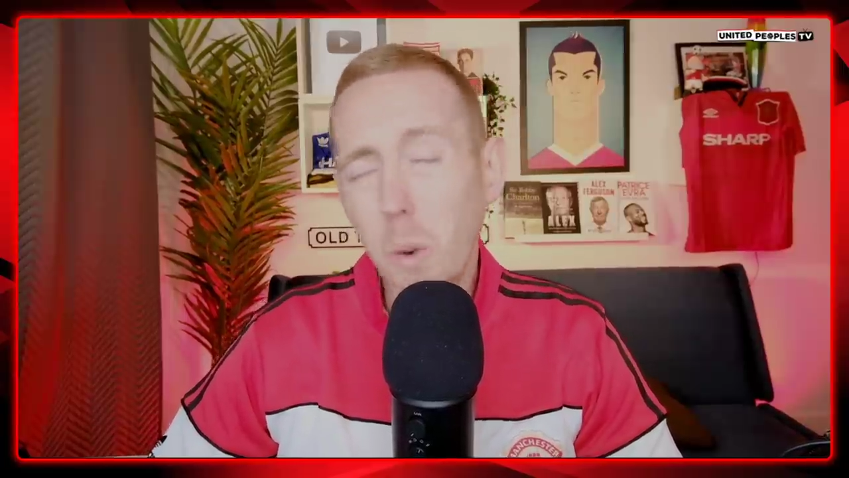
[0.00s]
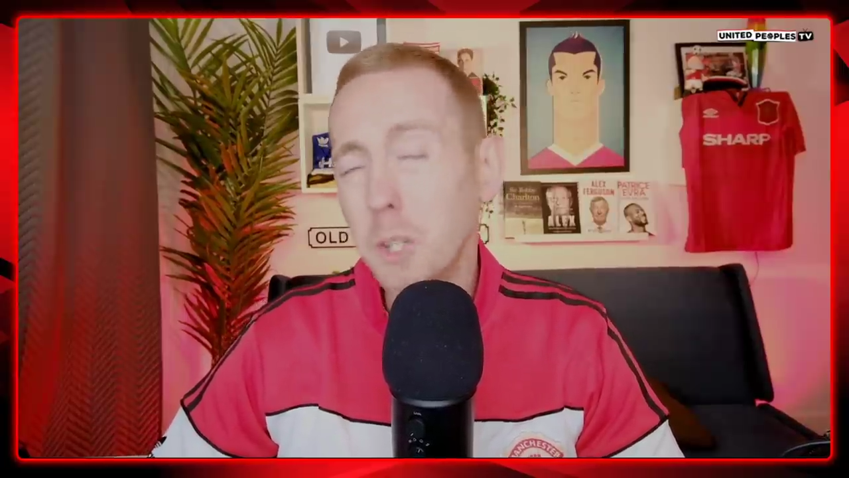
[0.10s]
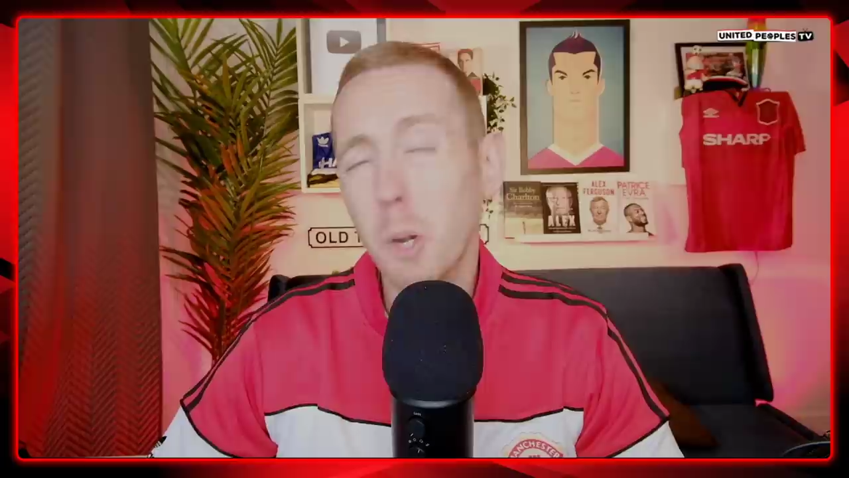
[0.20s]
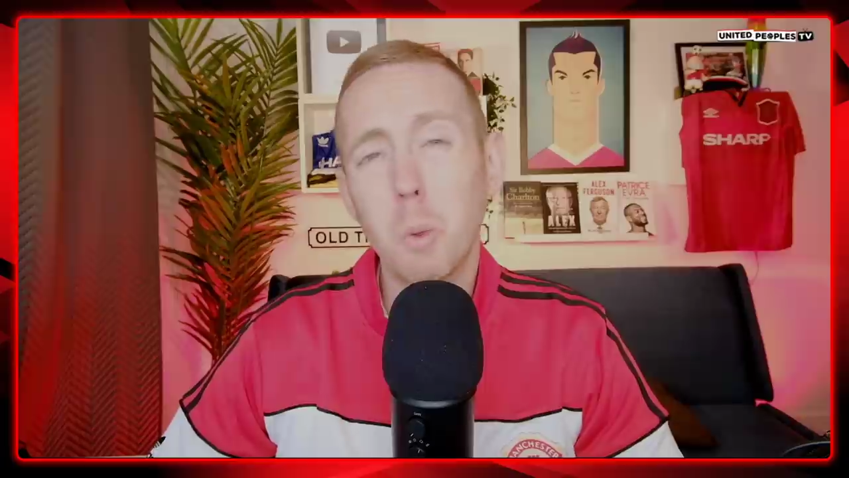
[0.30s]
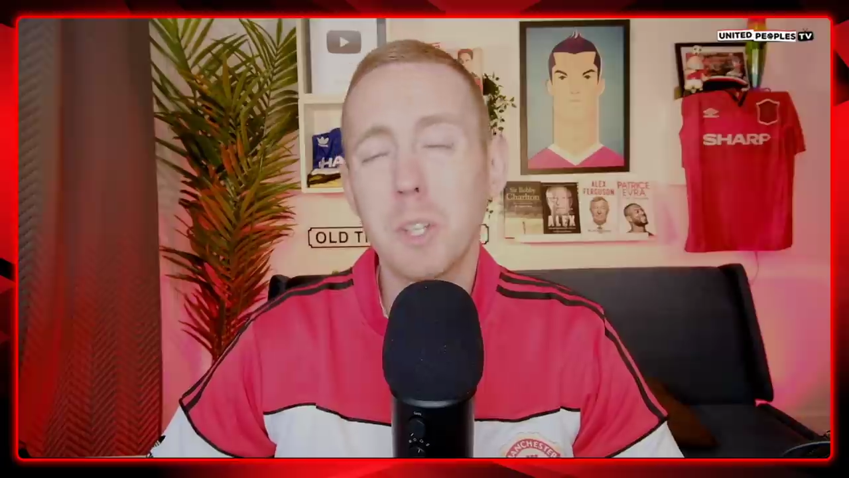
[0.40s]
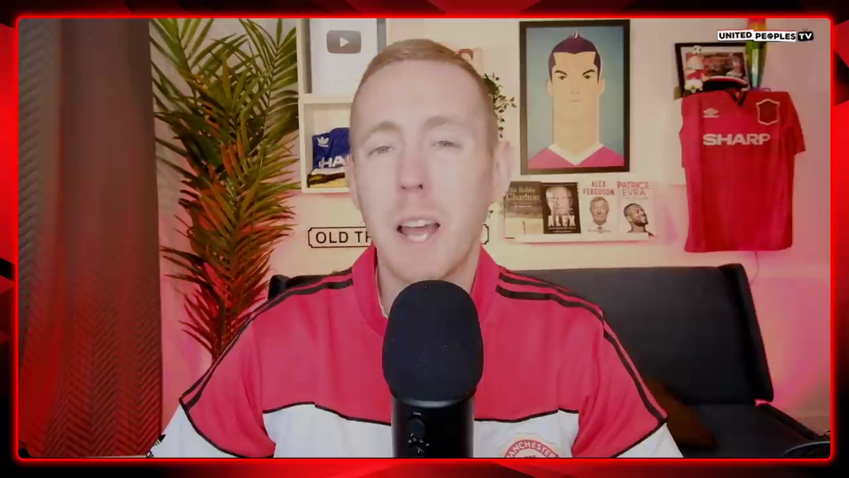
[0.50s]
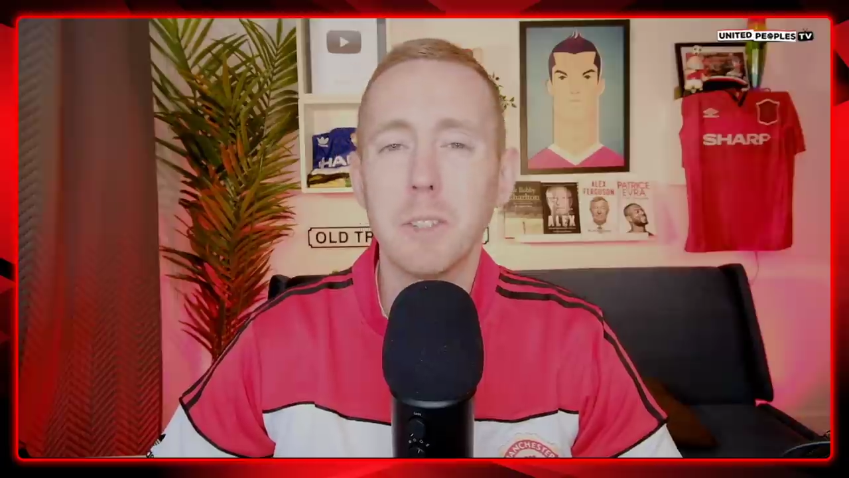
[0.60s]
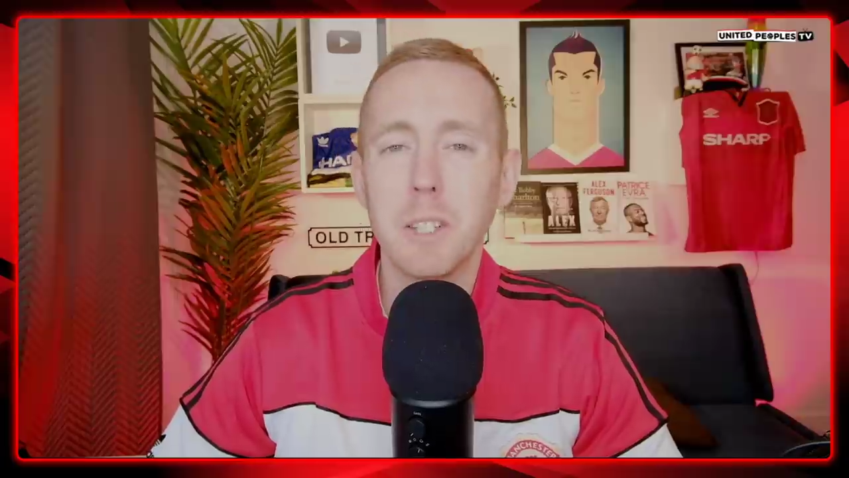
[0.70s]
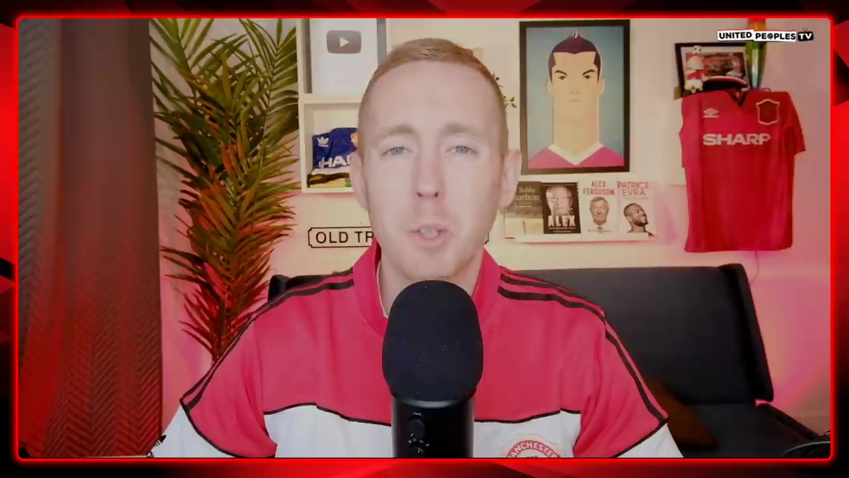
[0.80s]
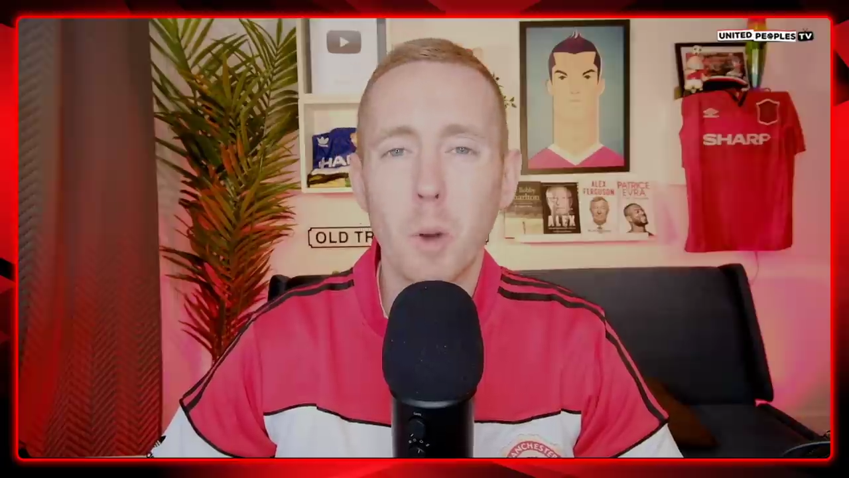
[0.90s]
wish I wasn't
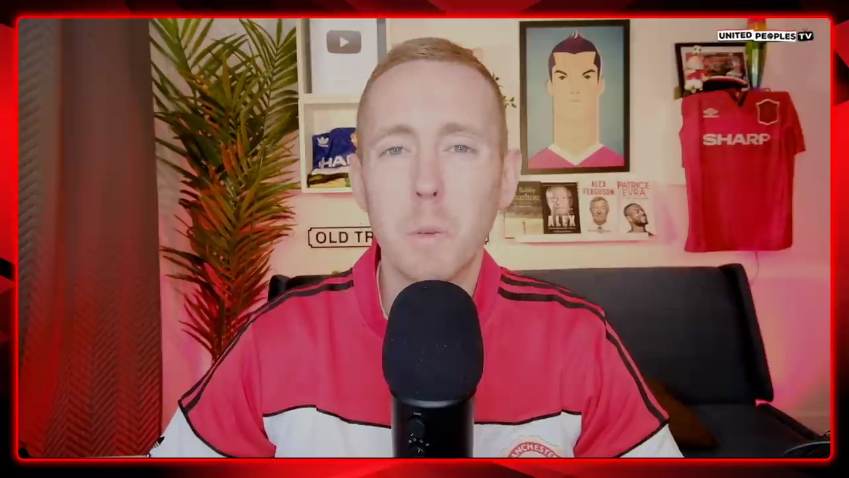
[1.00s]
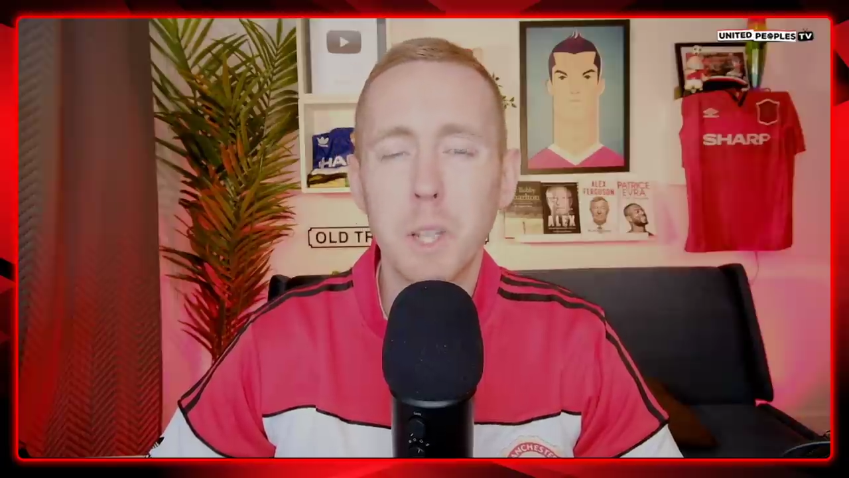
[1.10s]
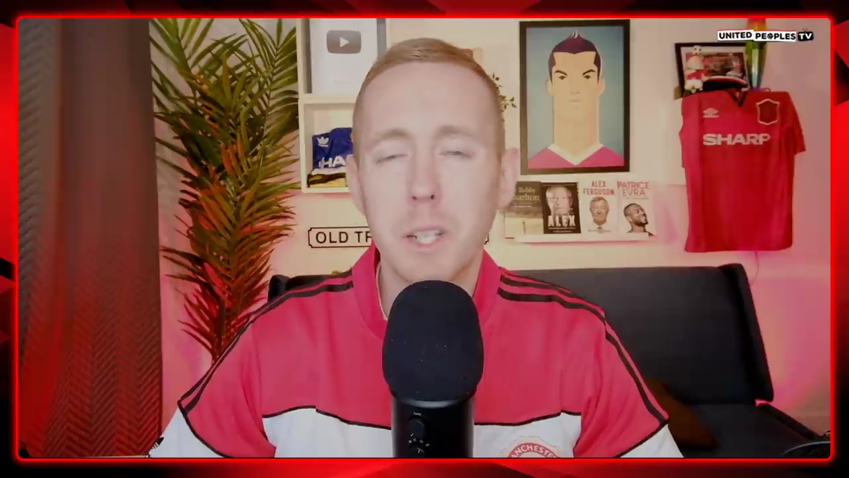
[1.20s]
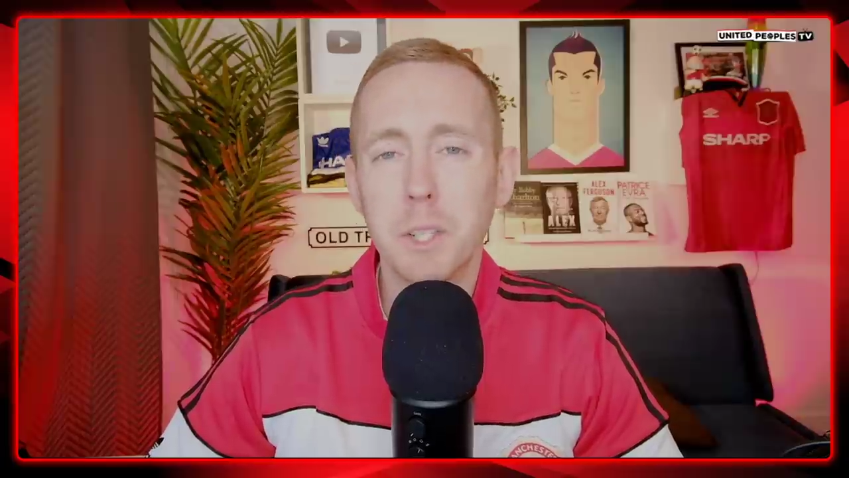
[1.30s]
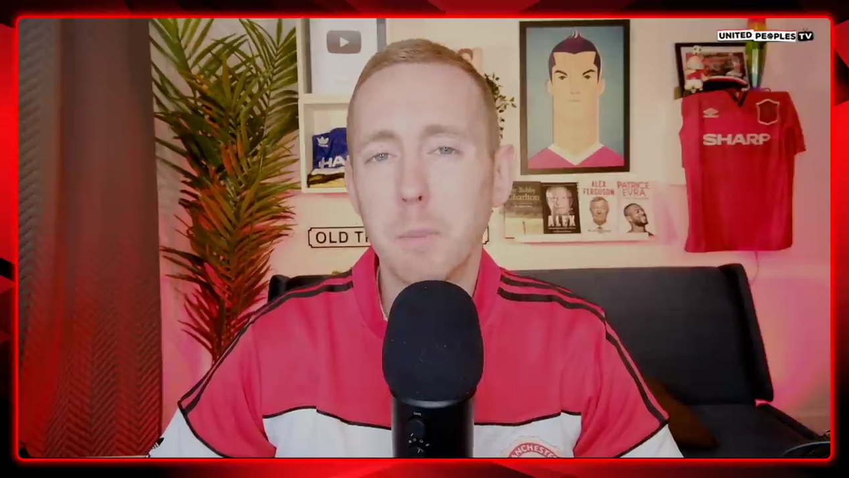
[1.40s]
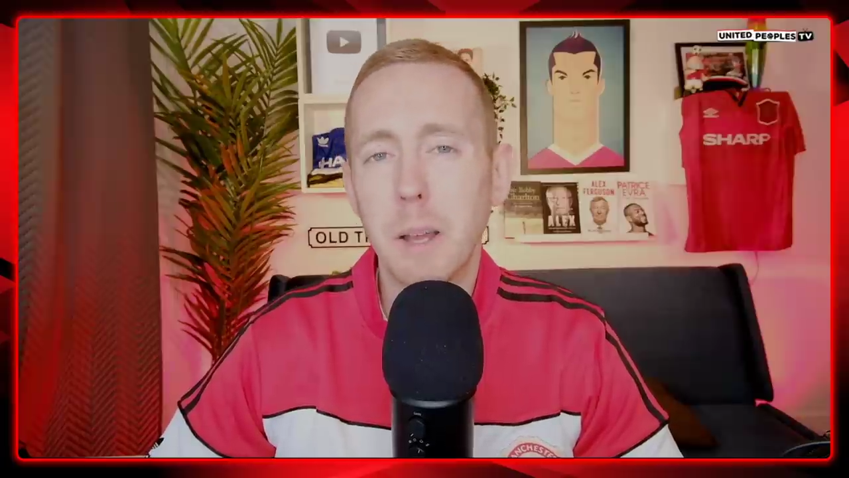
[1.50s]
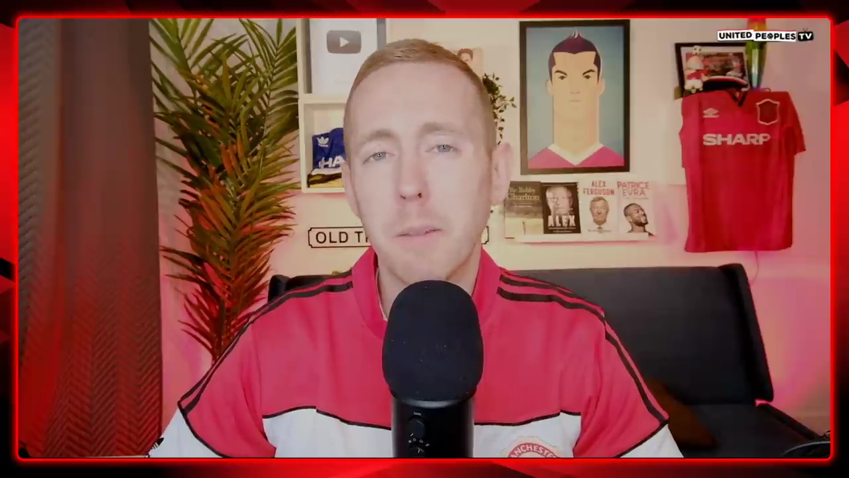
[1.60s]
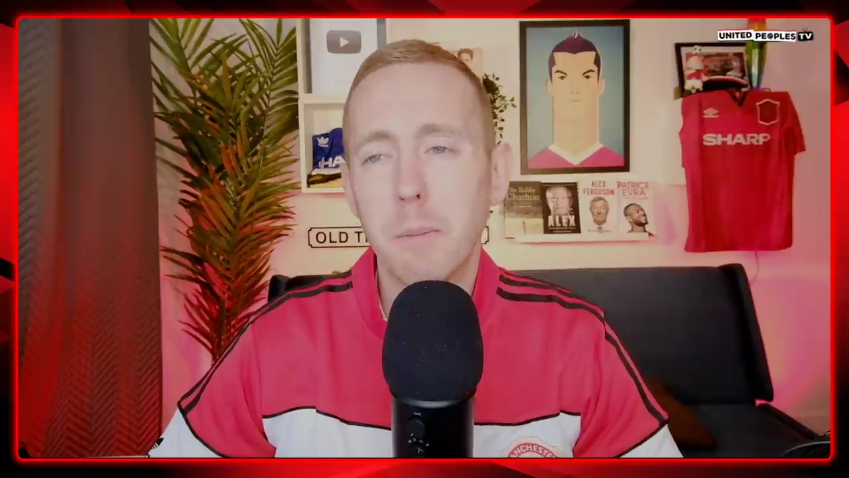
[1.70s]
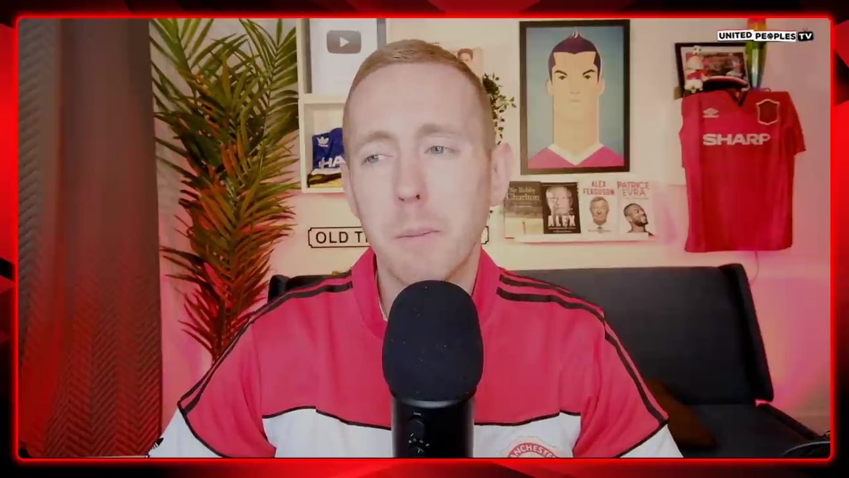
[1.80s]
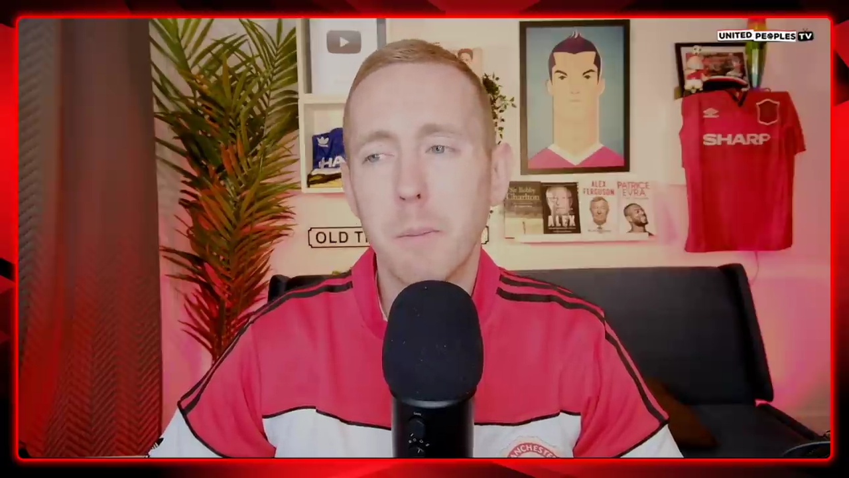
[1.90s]
having these conversations, man.